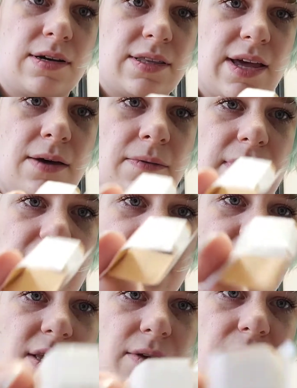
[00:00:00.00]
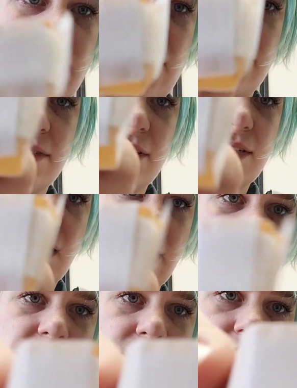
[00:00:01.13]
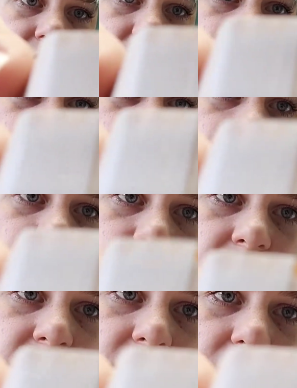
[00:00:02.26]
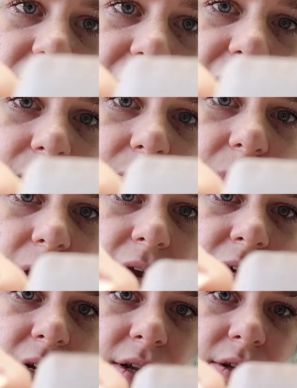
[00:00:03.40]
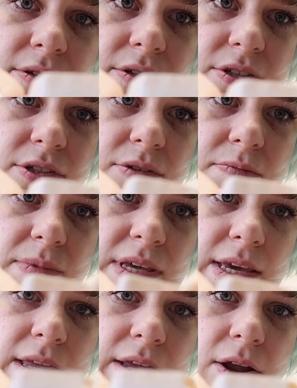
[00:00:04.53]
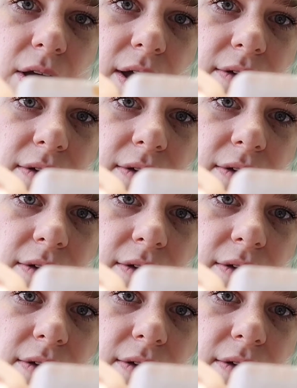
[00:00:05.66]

That way, you don't have to touch the pad part to peel it off.